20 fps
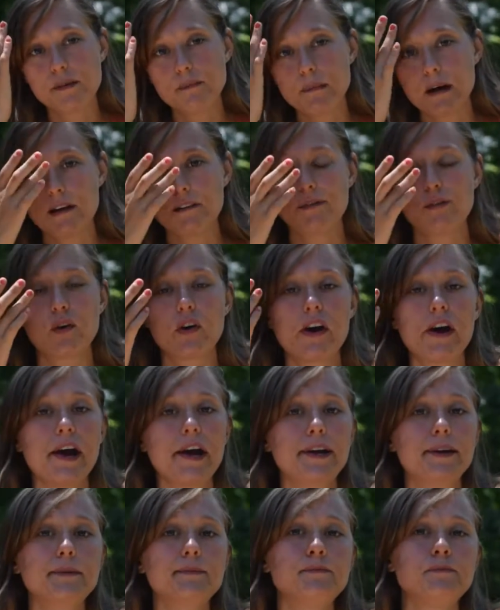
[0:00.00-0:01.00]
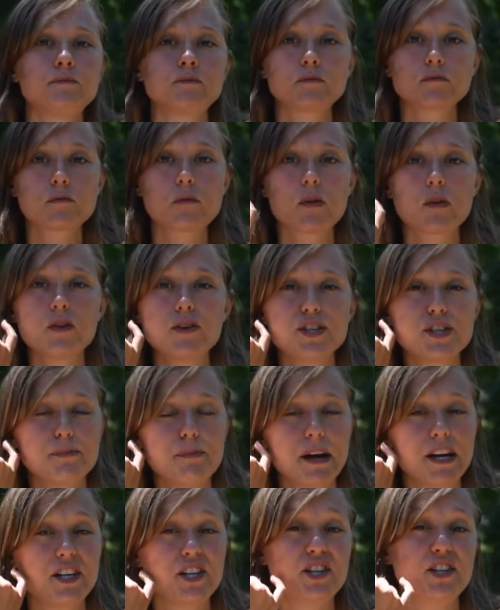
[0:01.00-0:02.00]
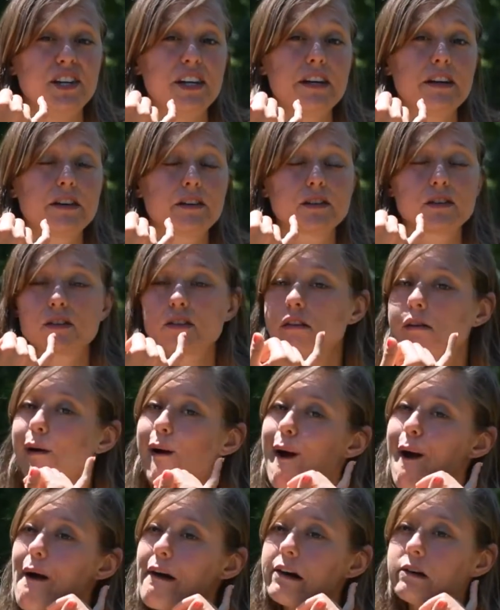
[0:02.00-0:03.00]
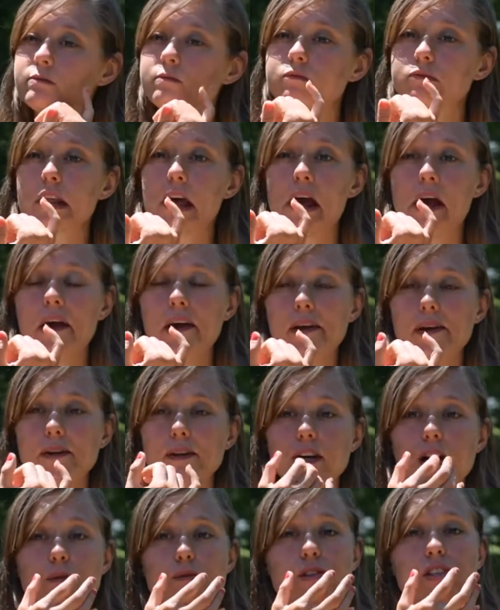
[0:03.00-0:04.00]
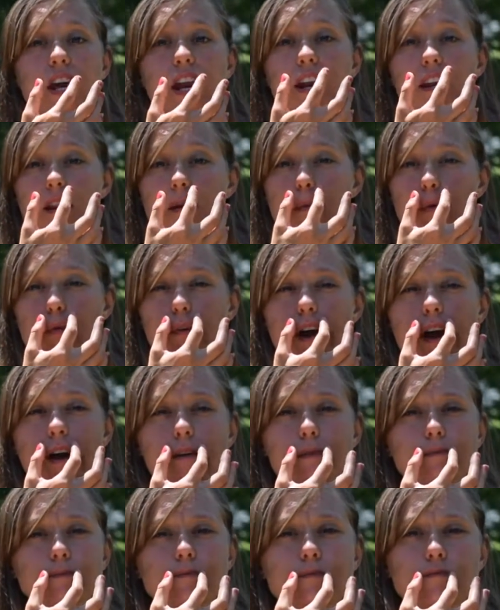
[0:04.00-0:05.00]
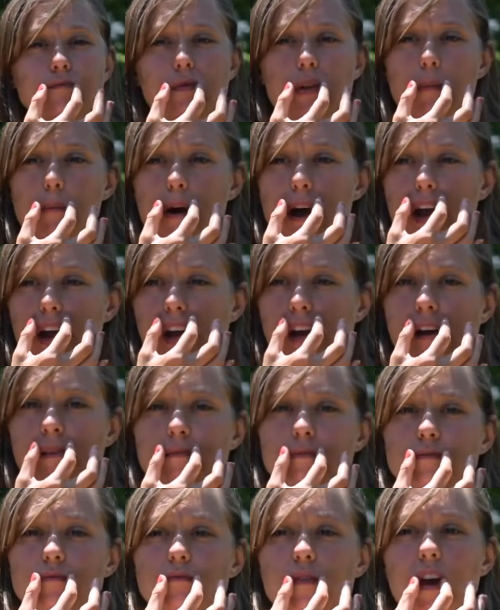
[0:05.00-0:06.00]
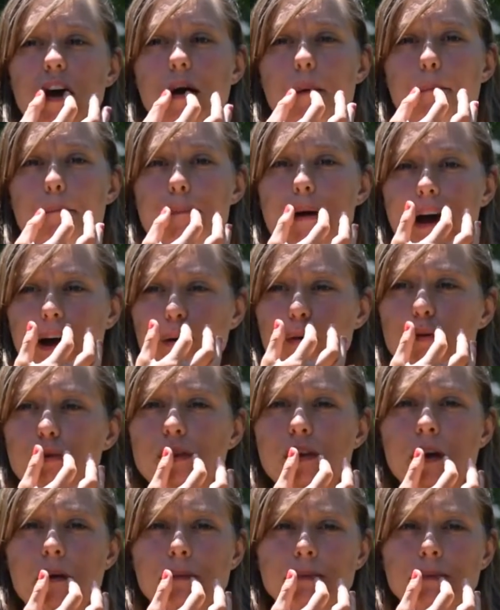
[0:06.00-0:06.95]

from my forehead to my cheeks, and I was getting them around my mouth,